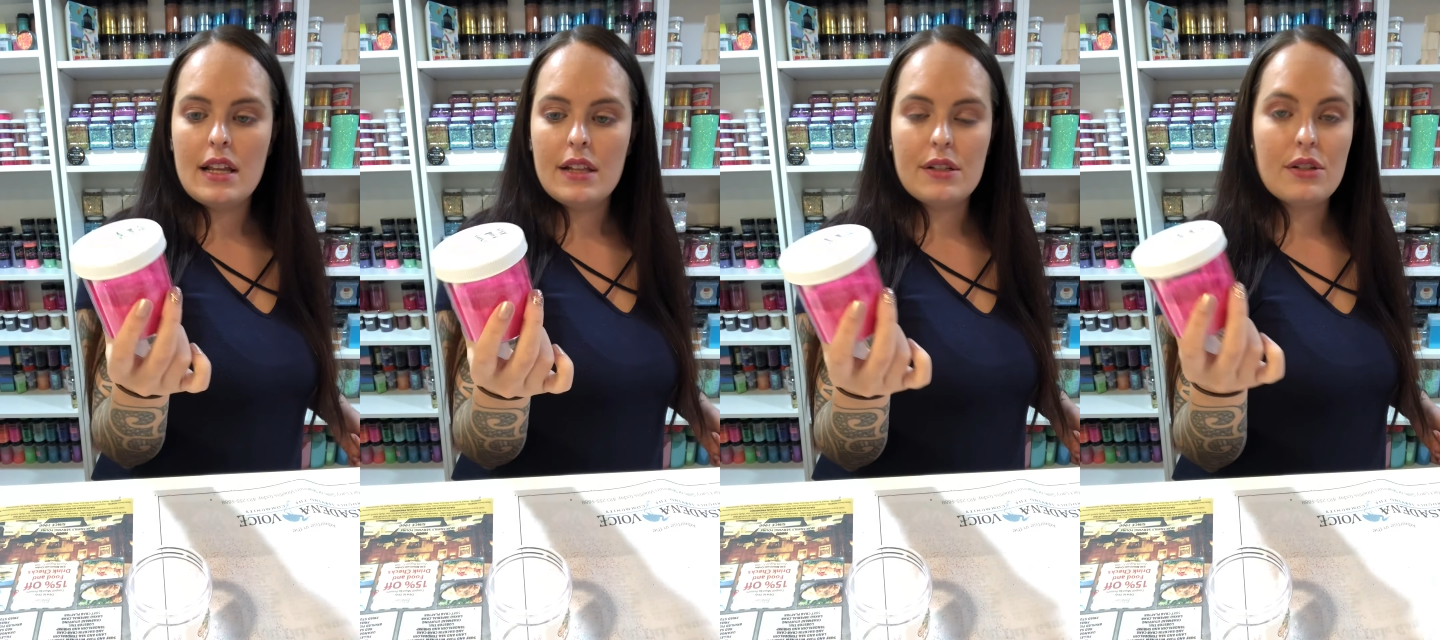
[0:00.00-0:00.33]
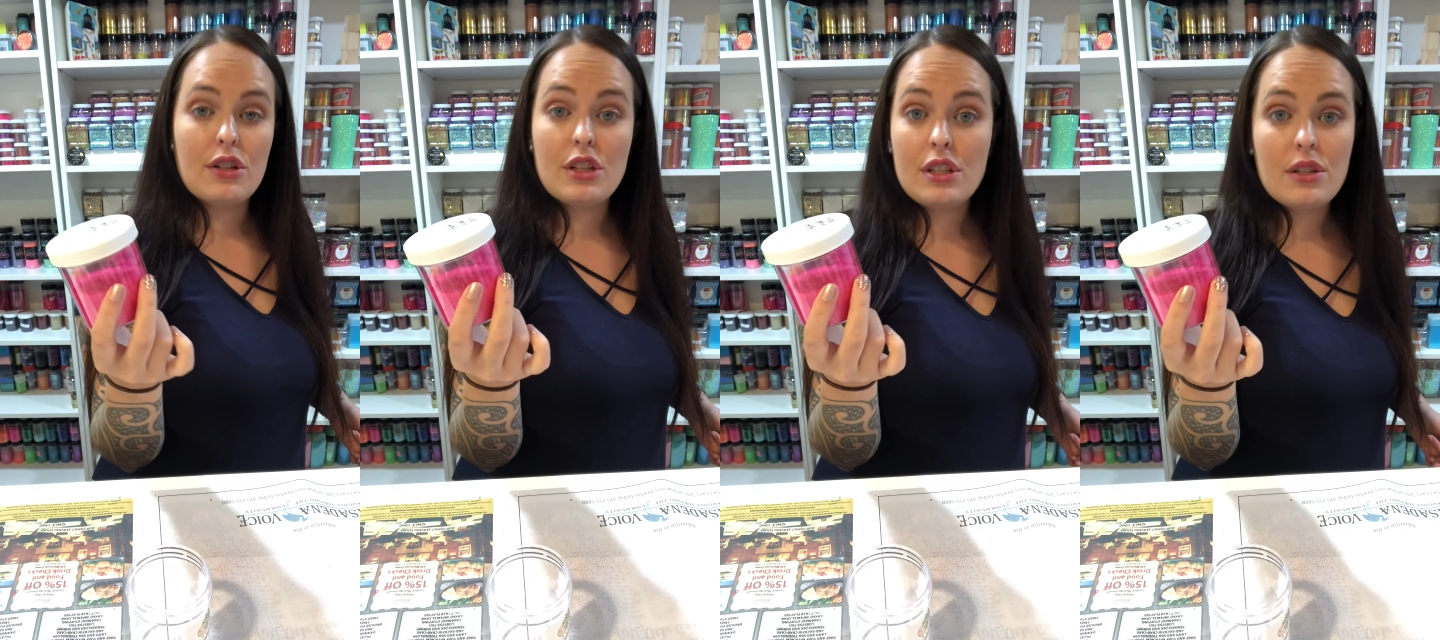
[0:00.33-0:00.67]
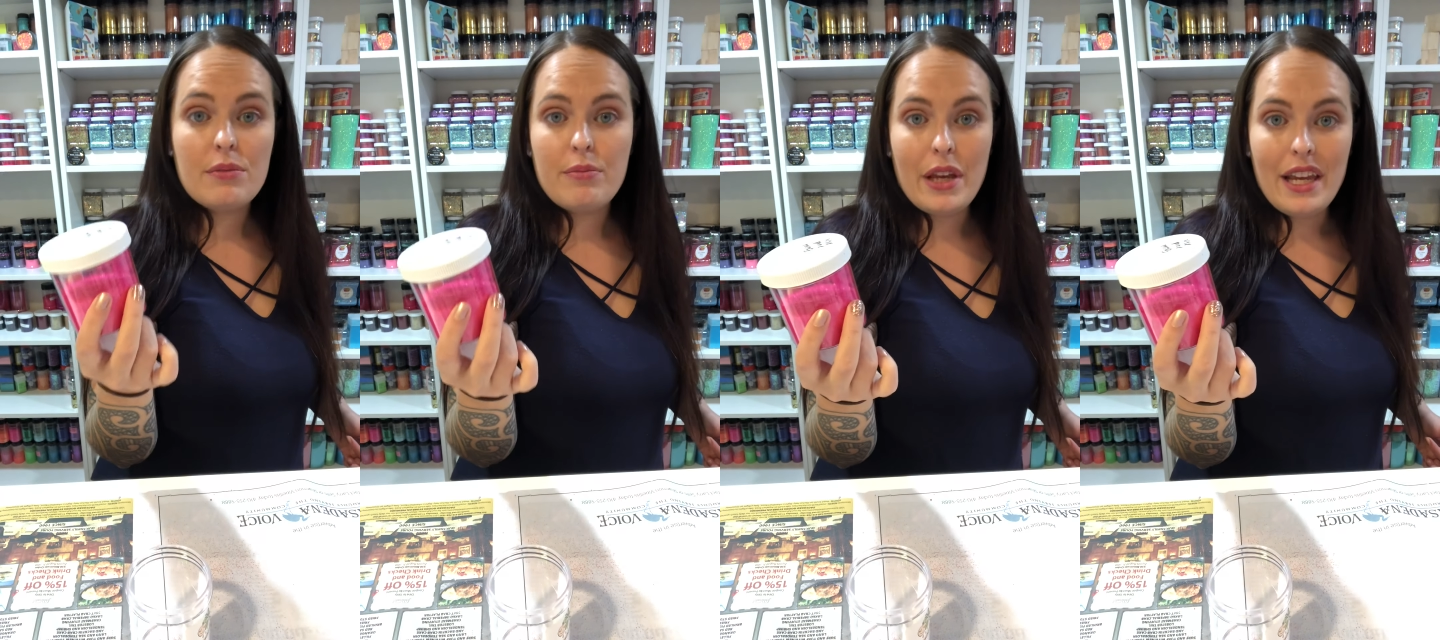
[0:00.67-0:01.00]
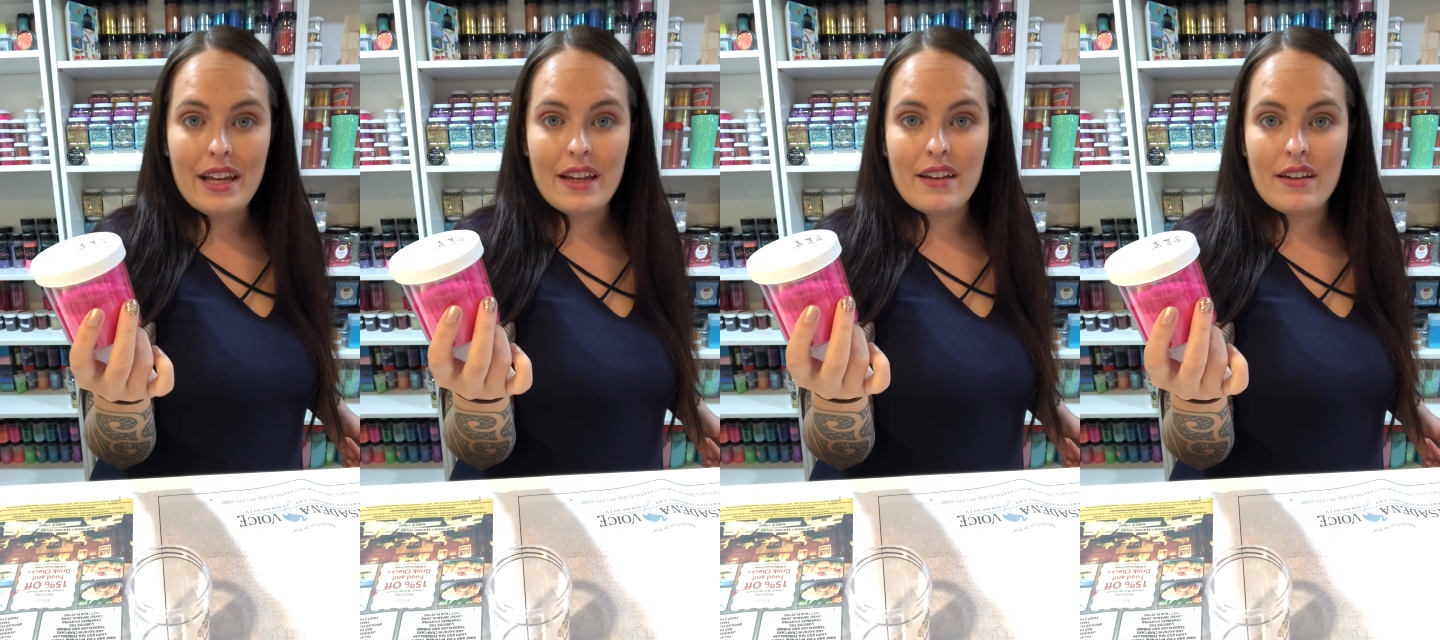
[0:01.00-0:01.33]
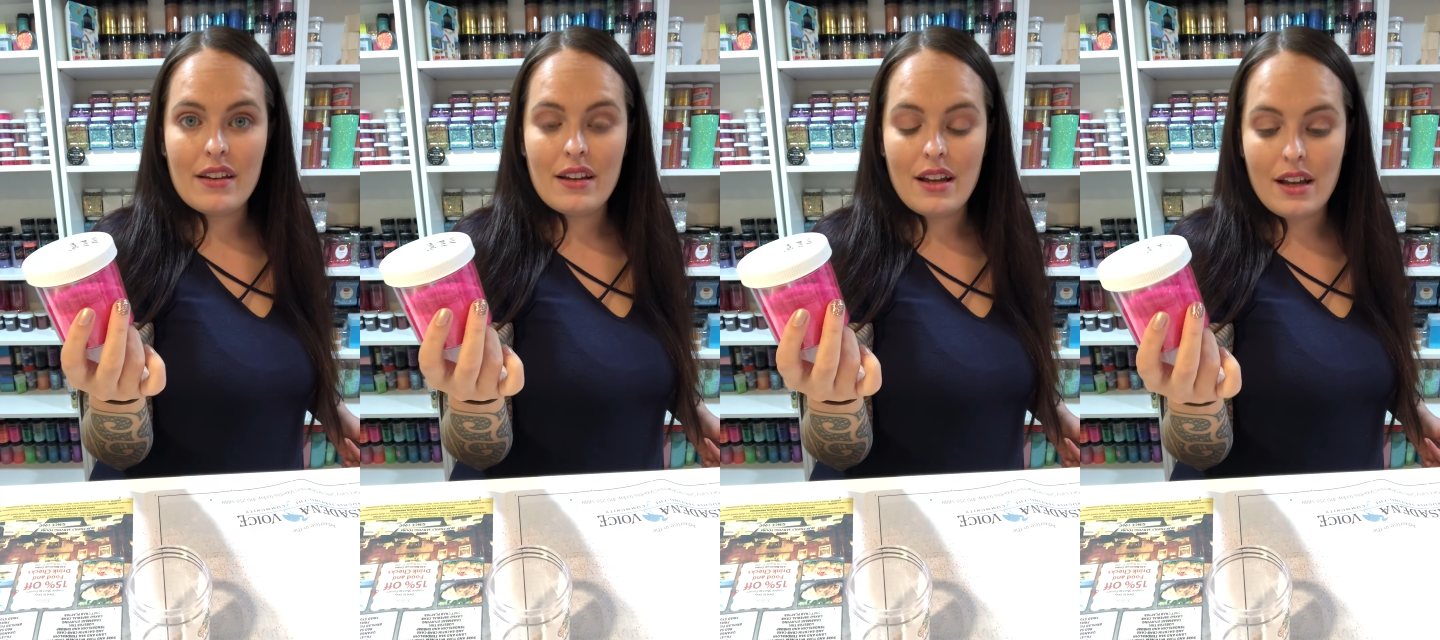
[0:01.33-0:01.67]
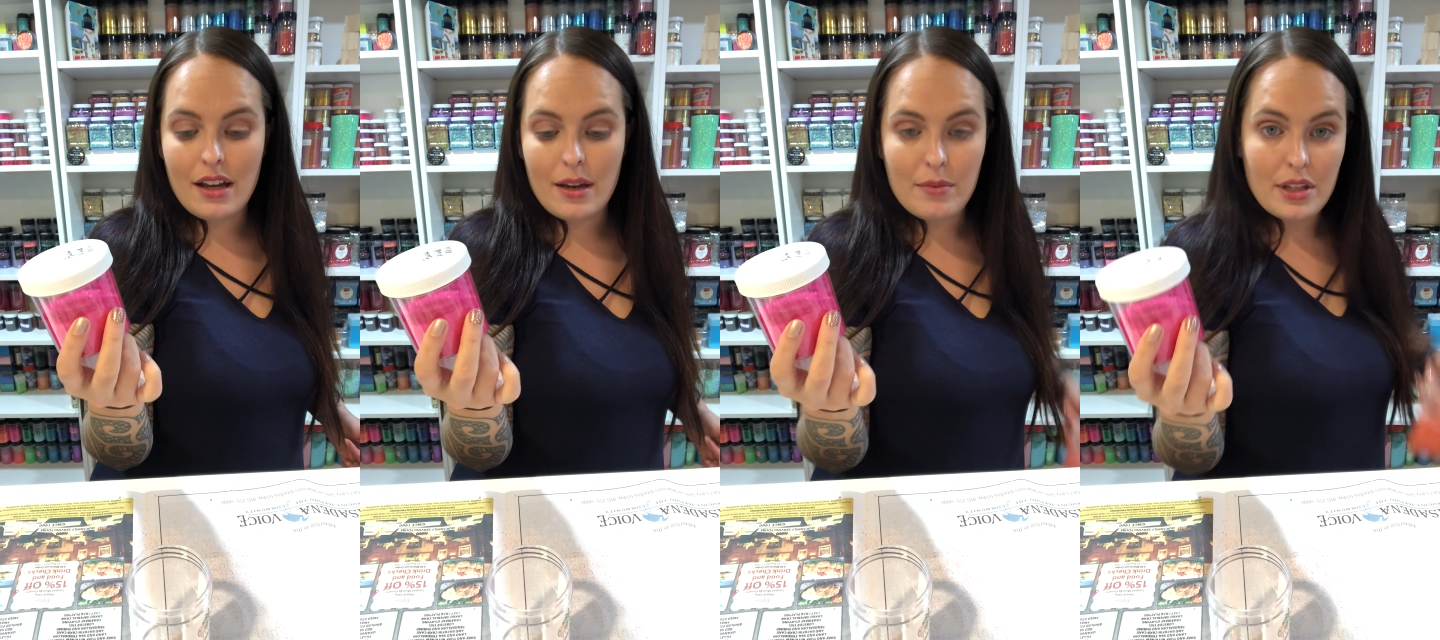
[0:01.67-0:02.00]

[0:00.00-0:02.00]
These are just too big. Um,